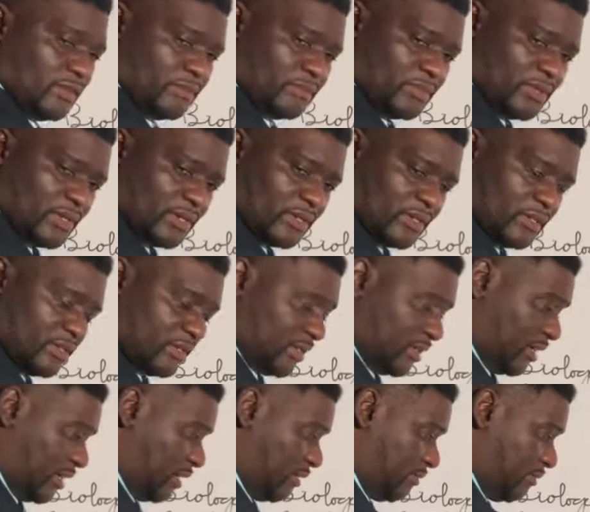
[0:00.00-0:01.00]
impact it's
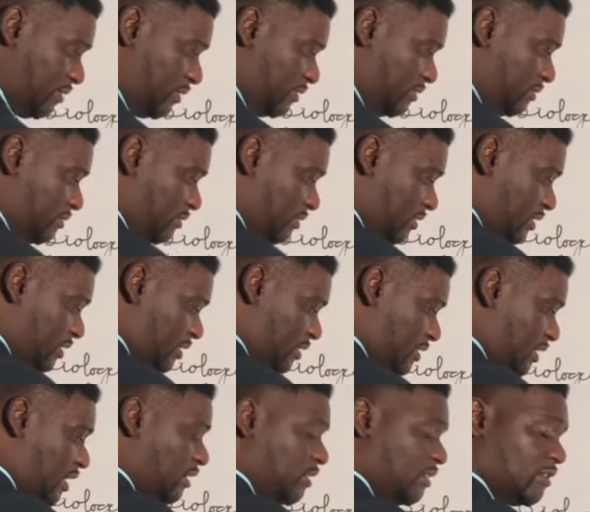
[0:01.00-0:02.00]
having, the
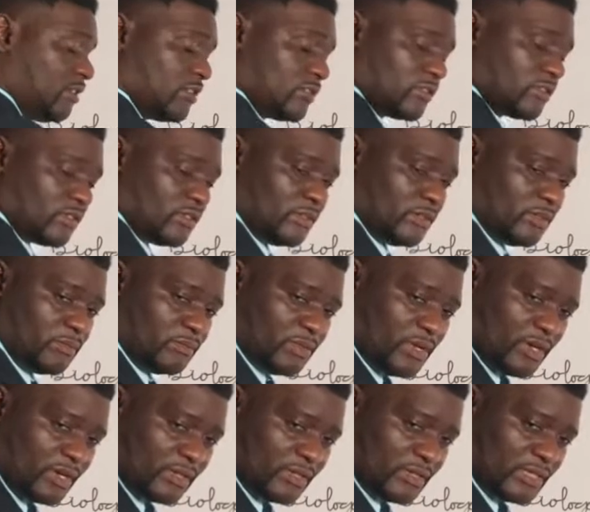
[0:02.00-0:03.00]
psychological
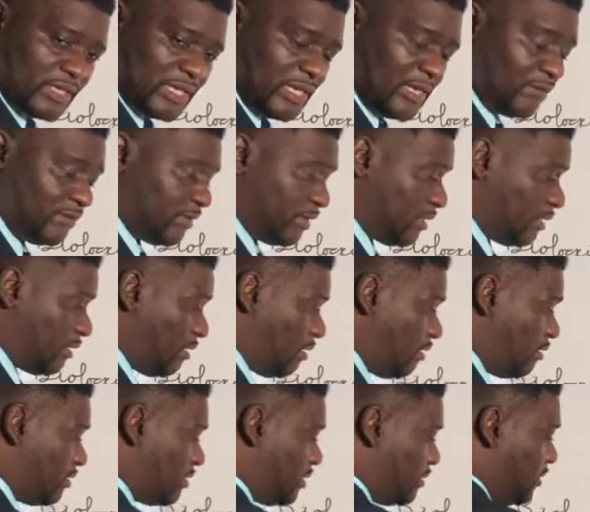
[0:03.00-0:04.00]
impact it's having,
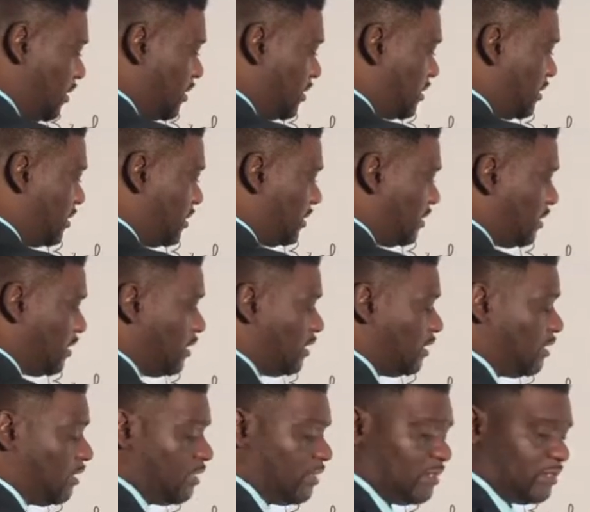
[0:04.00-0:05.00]
ultimately
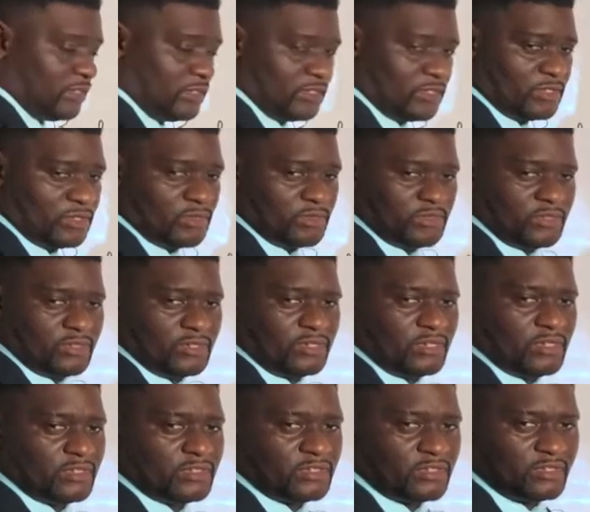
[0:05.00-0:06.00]
the
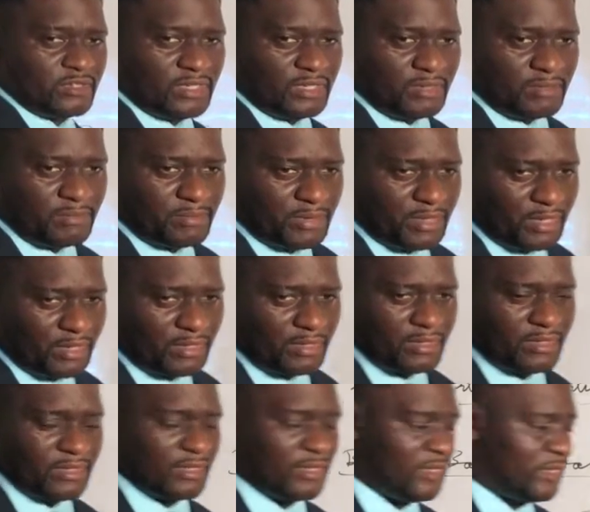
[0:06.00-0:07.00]
sociological impact
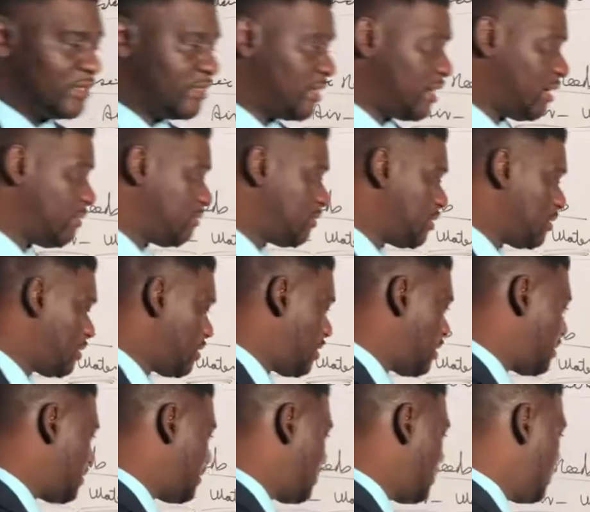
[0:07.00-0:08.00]
it's having on
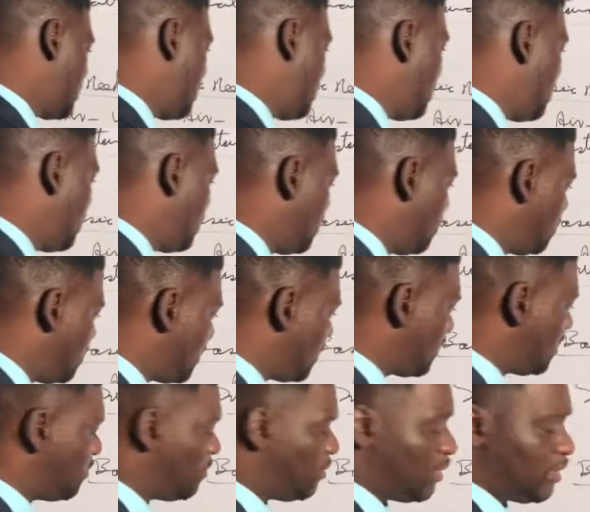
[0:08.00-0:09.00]
us. We
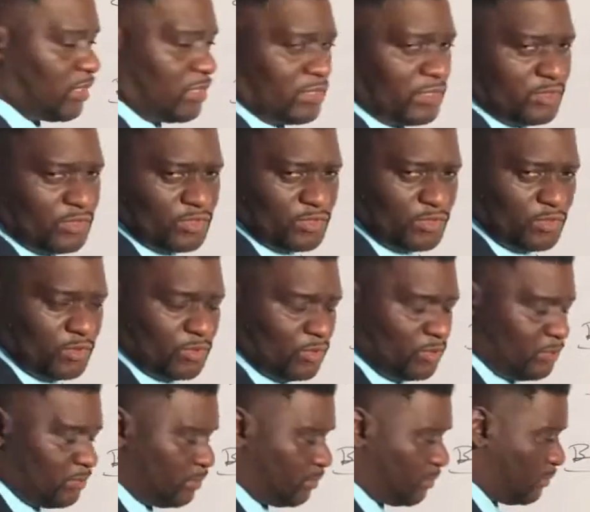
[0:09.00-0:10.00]
simply consume.